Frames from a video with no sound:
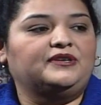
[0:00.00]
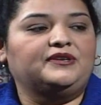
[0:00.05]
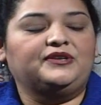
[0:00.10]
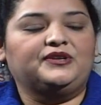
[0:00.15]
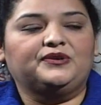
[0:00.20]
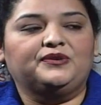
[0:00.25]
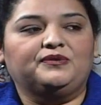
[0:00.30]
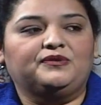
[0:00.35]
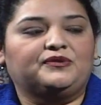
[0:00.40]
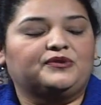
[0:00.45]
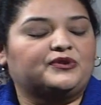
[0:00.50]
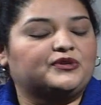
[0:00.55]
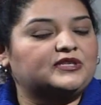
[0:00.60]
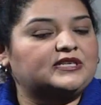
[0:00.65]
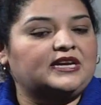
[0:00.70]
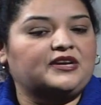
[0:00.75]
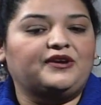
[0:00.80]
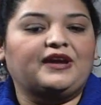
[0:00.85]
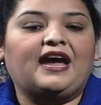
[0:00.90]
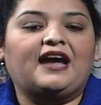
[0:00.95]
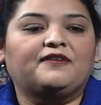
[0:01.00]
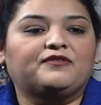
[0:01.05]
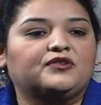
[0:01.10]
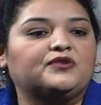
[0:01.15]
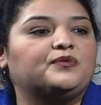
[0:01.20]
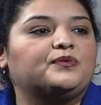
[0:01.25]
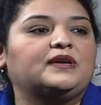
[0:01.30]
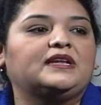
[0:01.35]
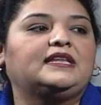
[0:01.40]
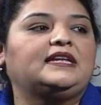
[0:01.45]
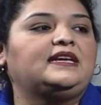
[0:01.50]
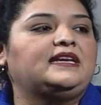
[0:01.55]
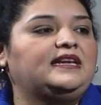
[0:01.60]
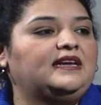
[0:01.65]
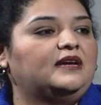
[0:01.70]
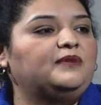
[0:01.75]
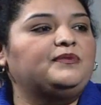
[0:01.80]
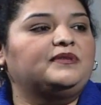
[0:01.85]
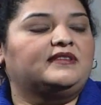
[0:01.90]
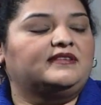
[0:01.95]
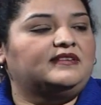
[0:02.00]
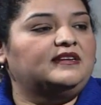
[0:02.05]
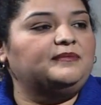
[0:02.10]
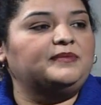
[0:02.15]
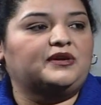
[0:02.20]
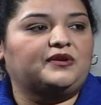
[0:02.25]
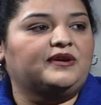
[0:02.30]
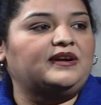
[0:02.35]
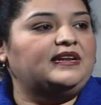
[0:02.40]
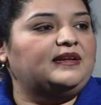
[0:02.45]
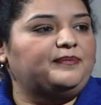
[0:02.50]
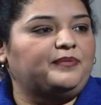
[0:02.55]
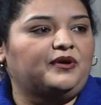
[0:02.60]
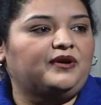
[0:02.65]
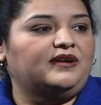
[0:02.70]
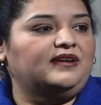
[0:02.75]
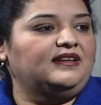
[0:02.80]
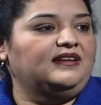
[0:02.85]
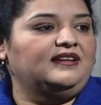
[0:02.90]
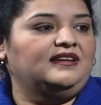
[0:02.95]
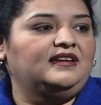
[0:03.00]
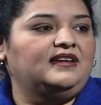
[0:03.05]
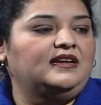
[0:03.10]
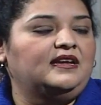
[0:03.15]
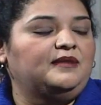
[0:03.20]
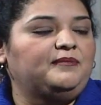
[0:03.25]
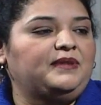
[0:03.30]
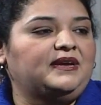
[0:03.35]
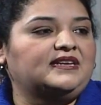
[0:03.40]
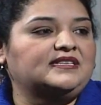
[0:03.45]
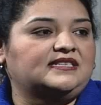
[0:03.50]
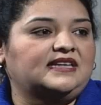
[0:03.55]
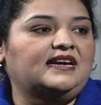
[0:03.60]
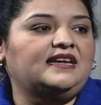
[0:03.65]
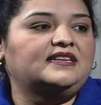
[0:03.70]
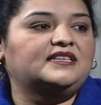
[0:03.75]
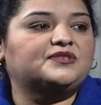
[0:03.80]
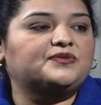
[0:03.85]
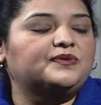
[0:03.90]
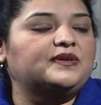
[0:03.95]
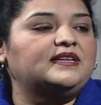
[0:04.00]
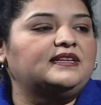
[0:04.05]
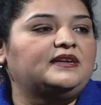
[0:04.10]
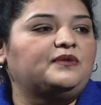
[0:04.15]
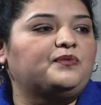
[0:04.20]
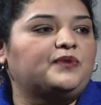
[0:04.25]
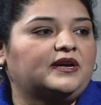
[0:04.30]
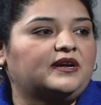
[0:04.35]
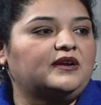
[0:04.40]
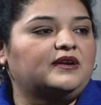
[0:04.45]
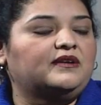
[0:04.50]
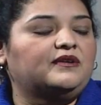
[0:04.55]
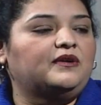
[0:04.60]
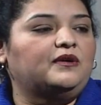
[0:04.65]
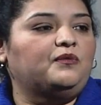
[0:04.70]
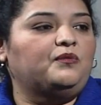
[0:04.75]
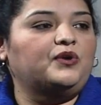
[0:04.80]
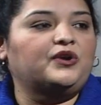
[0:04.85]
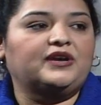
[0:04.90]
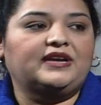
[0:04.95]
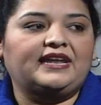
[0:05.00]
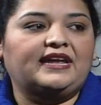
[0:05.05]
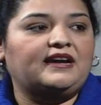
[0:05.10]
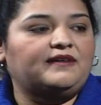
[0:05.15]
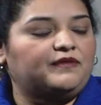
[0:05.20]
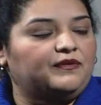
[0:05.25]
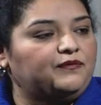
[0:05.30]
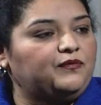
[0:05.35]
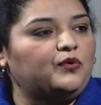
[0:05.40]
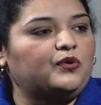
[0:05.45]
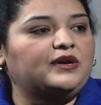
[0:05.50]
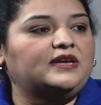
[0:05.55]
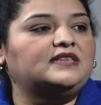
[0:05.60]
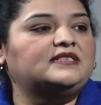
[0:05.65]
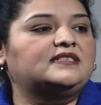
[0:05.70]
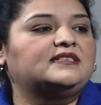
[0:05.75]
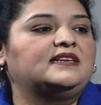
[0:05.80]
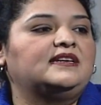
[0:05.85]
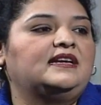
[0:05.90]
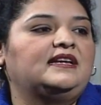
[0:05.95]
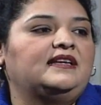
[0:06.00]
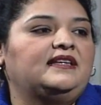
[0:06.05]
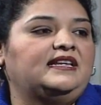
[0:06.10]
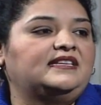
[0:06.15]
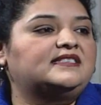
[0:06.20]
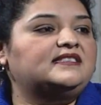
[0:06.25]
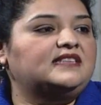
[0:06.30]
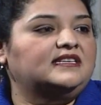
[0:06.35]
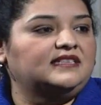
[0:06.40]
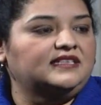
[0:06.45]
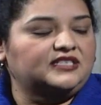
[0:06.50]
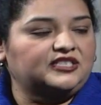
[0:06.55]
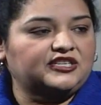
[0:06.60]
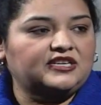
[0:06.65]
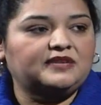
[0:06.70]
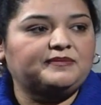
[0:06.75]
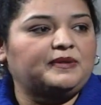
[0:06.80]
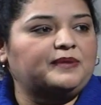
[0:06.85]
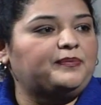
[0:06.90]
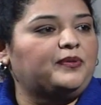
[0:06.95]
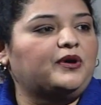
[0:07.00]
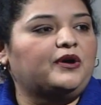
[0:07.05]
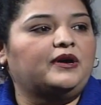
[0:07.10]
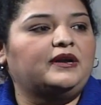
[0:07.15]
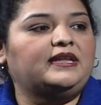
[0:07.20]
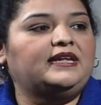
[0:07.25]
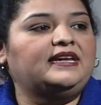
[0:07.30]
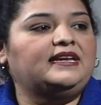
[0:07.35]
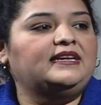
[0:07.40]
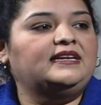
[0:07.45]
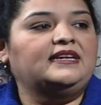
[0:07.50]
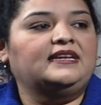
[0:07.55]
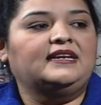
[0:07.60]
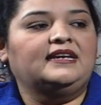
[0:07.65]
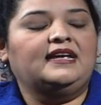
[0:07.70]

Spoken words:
Rosa, you have to really get with the Democratic Party because that is really where we're going to have a voice. It's the legitimate party.